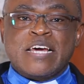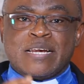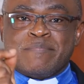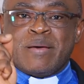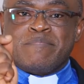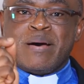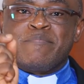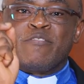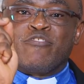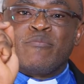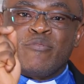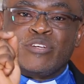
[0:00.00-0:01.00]
Remember,
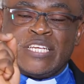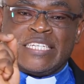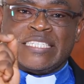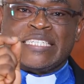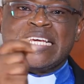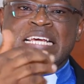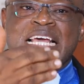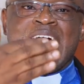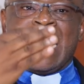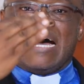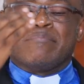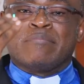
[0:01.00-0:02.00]
before Moses
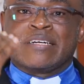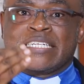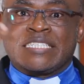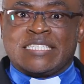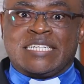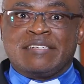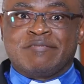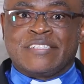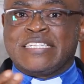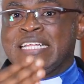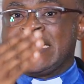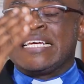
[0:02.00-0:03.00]

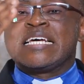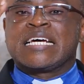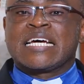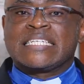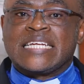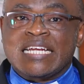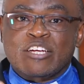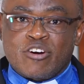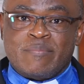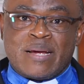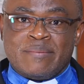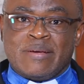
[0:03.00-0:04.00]
received the Ten
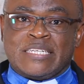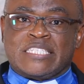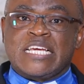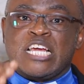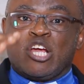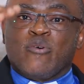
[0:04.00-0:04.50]
Commandments,